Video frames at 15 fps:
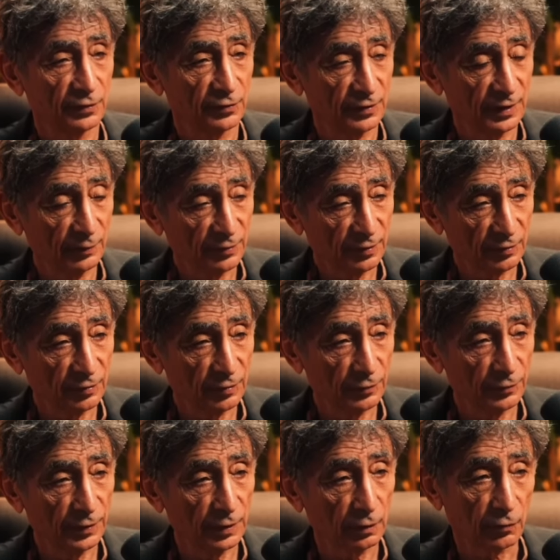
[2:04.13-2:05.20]
that same
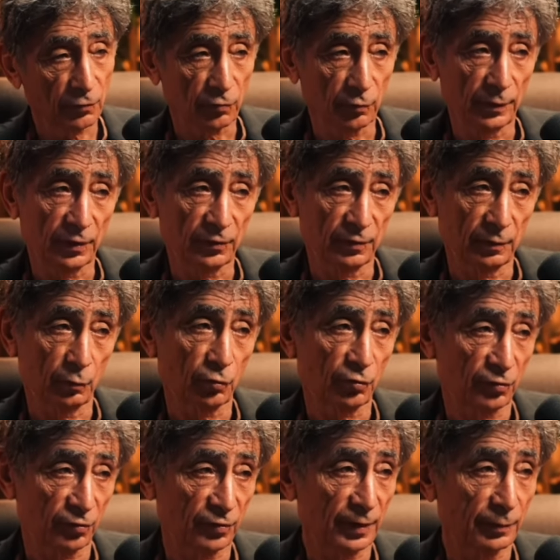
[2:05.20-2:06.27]
sensitivity also makes them more
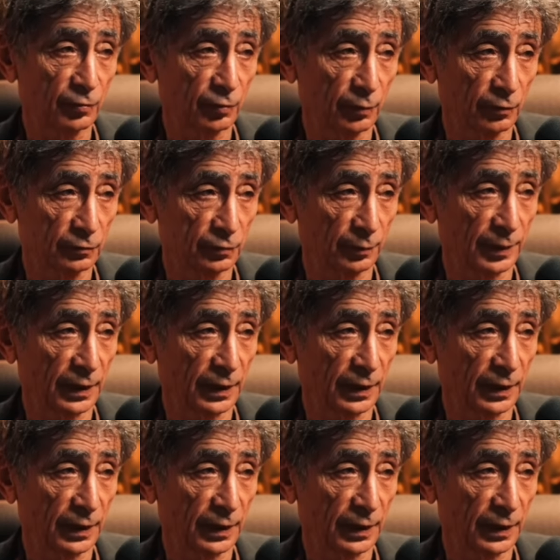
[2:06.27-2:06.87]
susceptible to